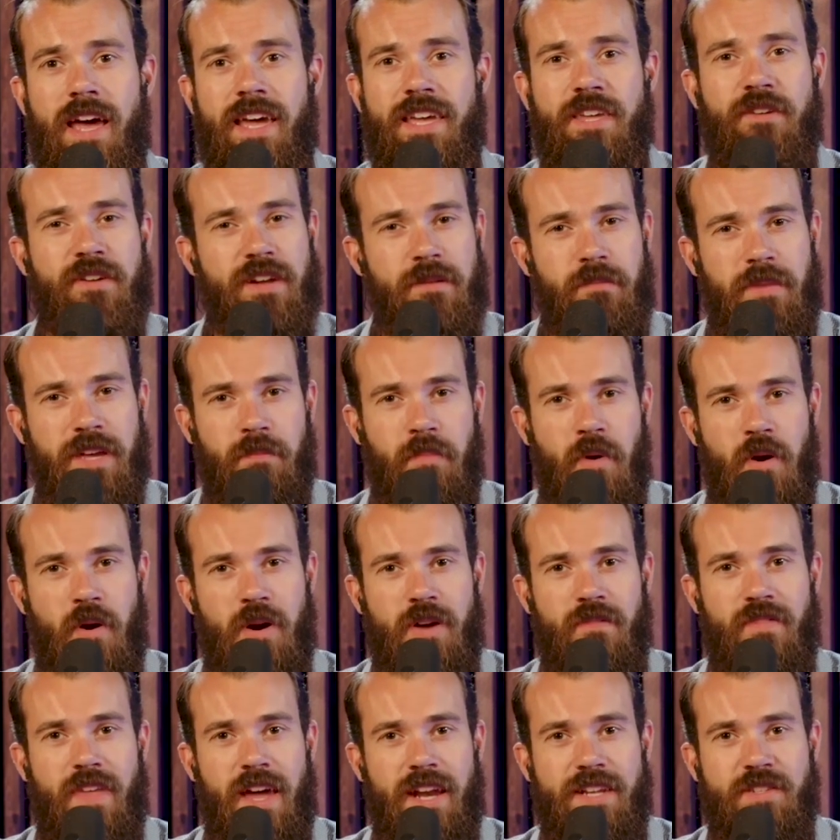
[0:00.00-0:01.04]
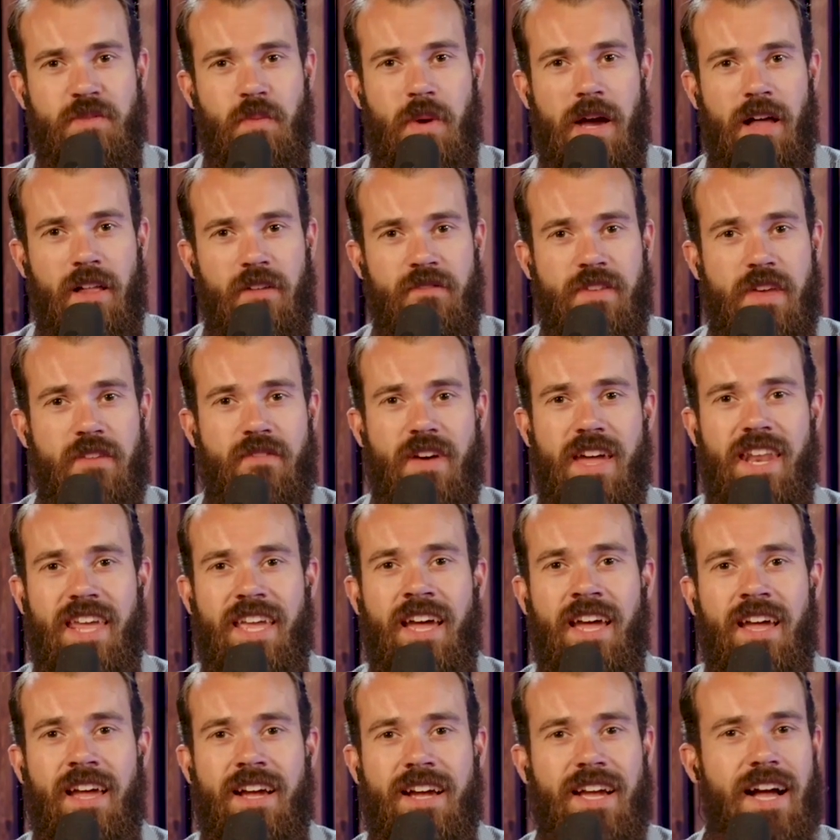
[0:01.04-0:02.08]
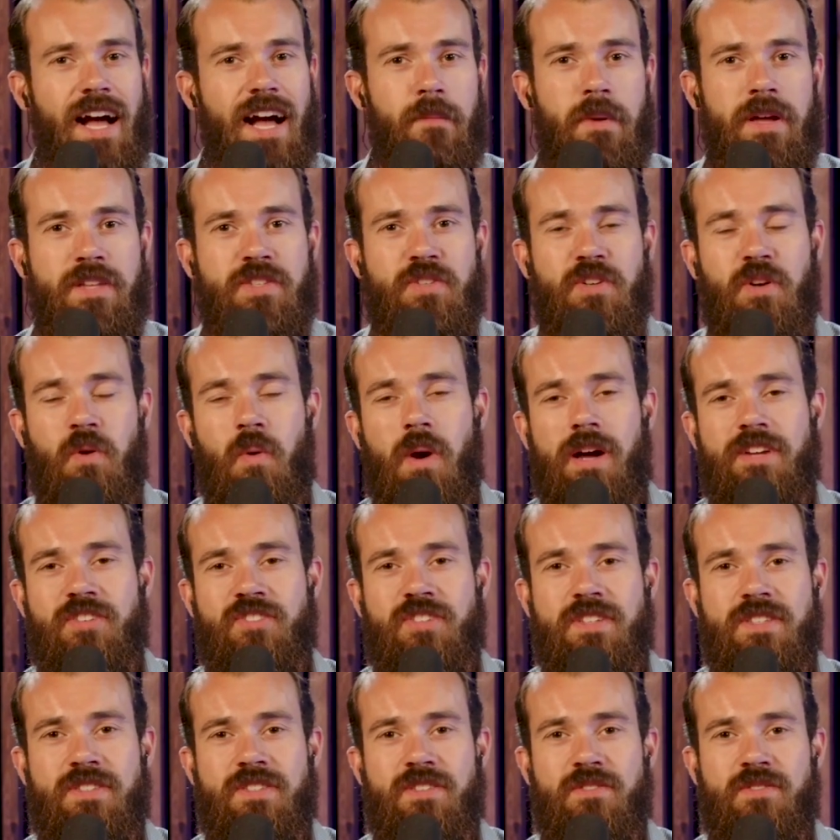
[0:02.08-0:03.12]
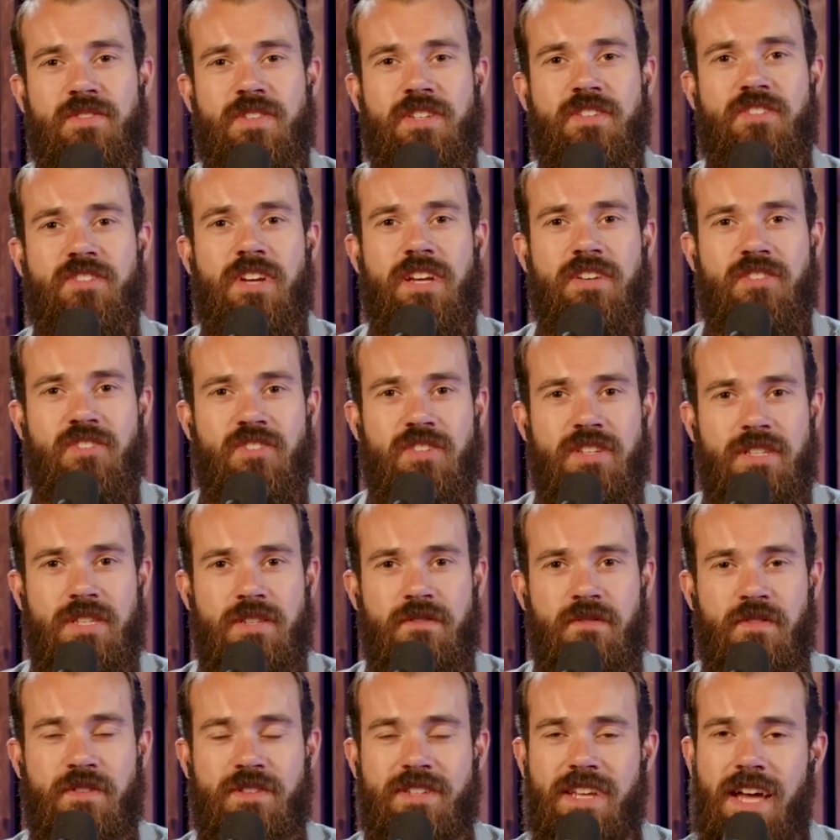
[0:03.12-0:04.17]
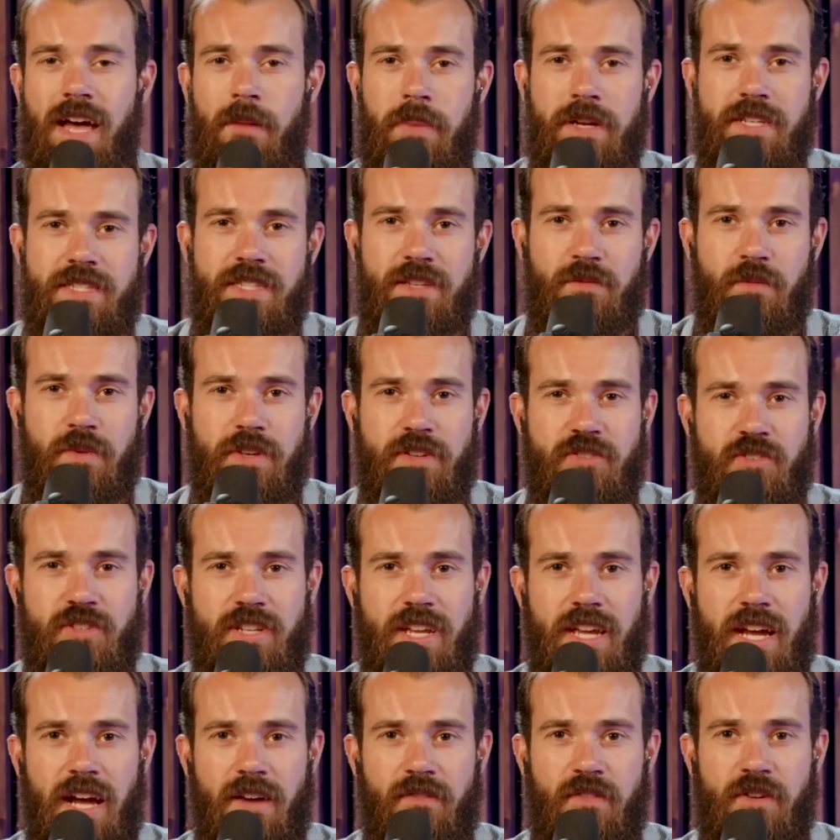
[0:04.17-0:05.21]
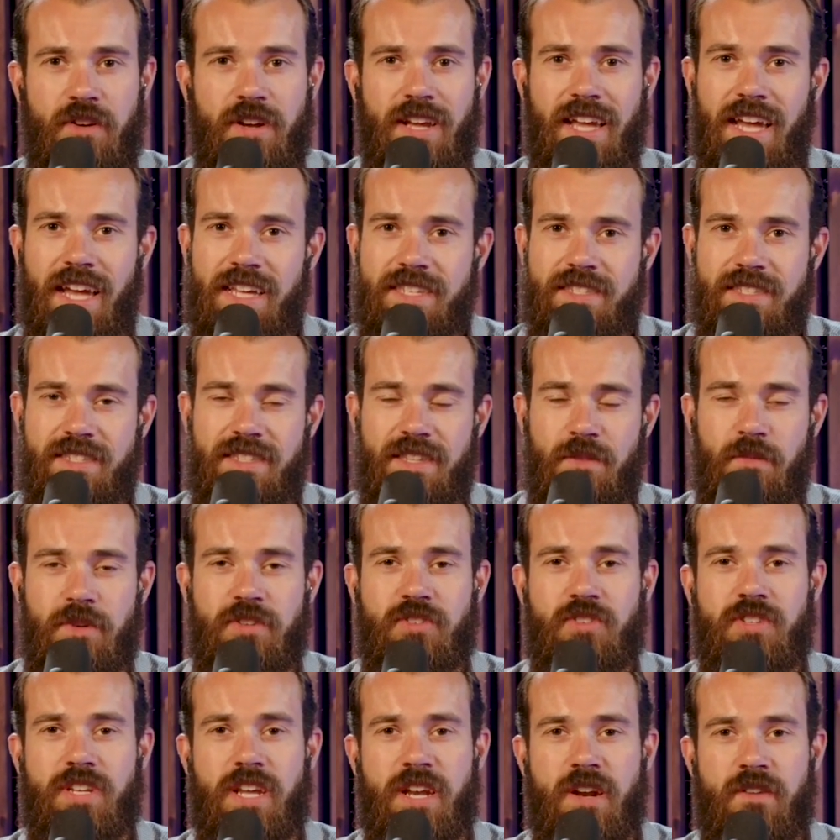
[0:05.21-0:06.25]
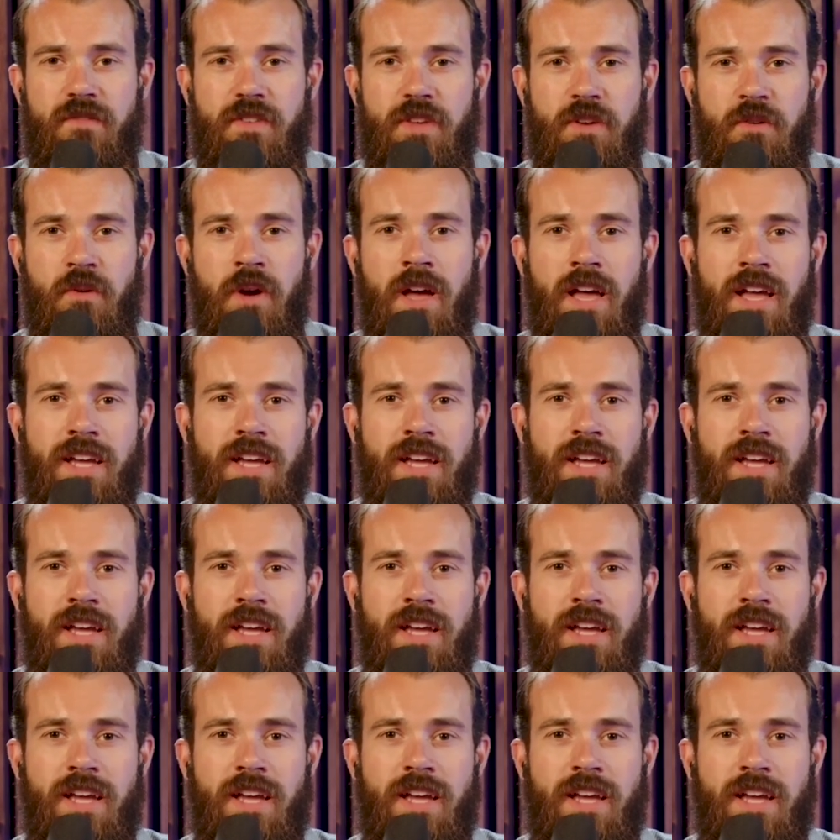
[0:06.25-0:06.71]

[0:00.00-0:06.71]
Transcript: You can be a part of that as well. If you have any comments or questions or suggestions for topics that we should cover, guests that we should interview,